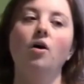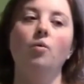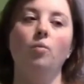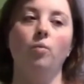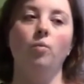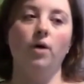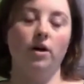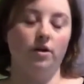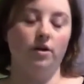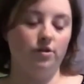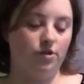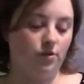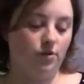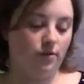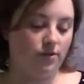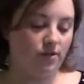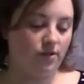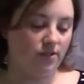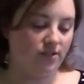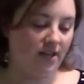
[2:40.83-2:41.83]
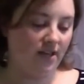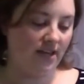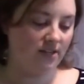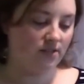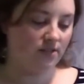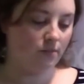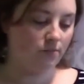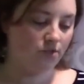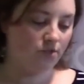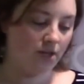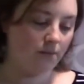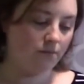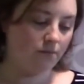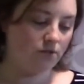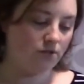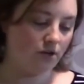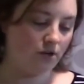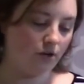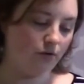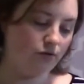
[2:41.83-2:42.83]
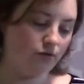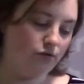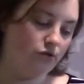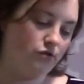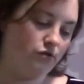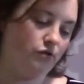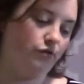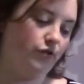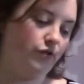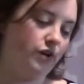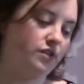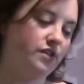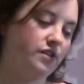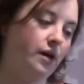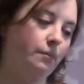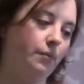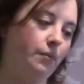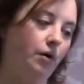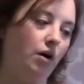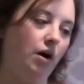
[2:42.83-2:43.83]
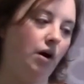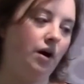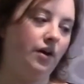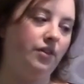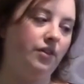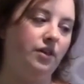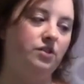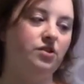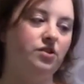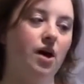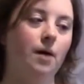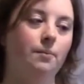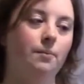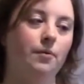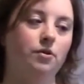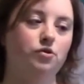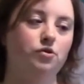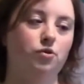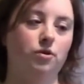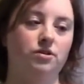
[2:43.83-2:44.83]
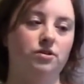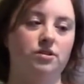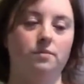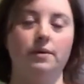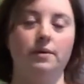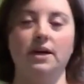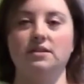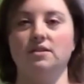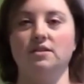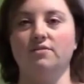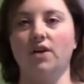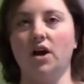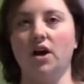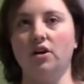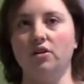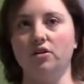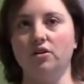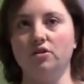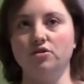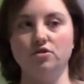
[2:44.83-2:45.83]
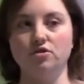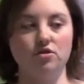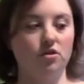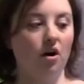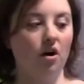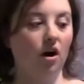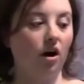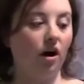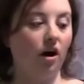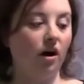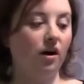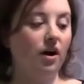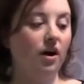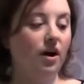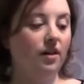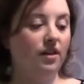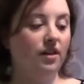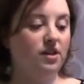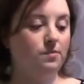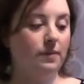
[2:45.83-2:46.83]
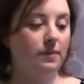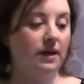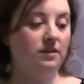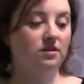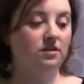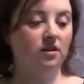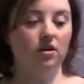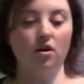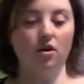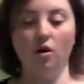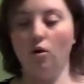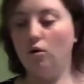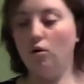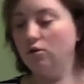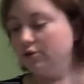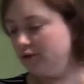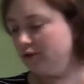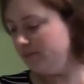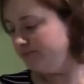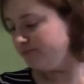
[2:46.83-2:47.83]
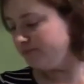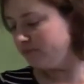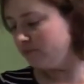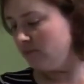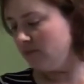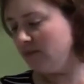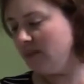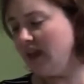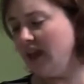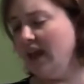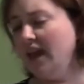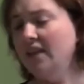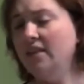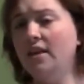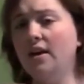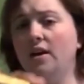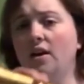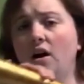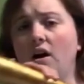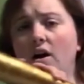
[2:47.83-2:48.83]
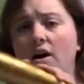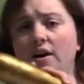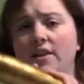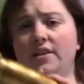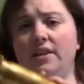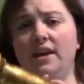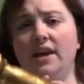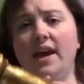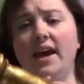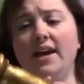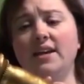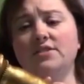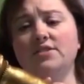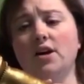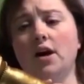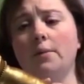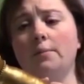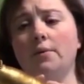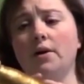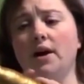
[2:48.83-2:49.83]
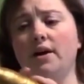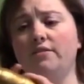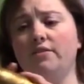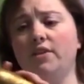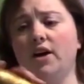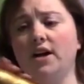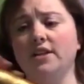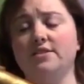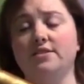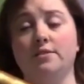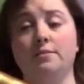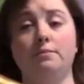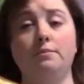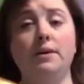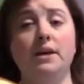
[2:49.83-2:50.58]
what I'll do is I'll take some gemstones. So for example, on the topper towards the base, I've got a little star that's painted gold. And then on the end topper, I've got some